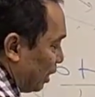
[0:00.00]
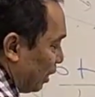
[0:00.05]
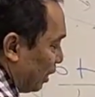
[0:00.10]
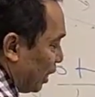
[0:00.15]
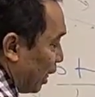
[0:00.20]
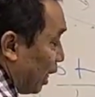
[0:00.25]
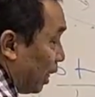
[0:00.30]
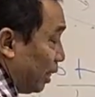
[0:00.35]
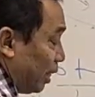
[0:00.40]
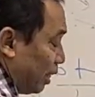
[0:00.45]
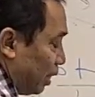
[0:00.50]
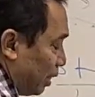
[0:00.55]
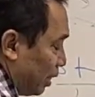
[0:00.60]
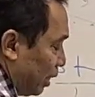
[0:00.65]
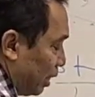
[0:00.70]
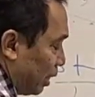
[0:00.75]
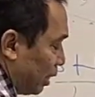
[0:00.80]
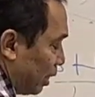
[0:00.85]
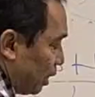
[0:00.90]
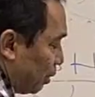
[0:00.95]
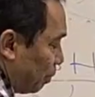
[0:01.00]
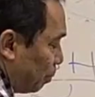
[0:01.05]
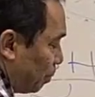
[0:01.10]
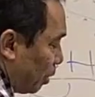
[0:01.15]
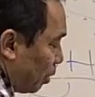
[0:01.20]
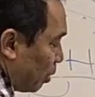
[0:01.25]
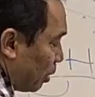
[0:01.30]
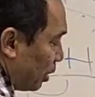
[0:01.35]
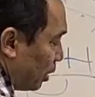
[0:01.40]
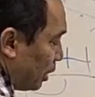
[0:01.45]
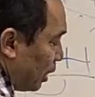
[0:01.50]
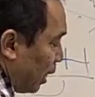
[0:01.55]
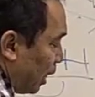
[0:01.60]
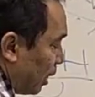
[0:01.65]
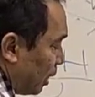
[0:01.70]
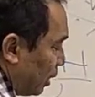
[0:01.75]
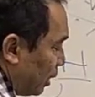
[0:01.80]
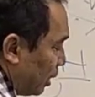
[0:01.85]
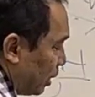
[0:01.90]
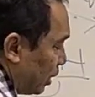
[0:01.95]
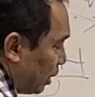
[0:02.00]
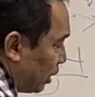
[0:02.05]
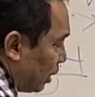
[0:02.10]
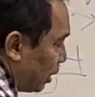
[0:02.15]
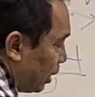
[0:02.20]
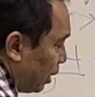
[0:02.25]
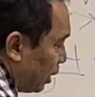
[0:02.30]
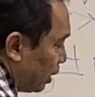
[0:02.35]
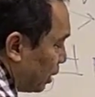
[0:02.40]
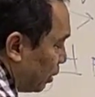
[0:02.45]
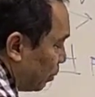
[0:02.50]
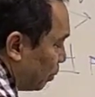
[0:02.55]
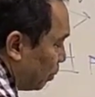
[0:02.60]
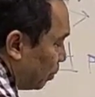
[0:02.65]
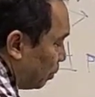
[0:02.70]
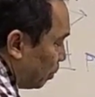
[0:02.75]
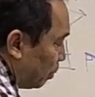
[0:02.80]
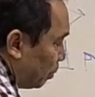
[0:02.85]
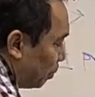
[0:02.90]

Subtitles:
giantism or gigantism.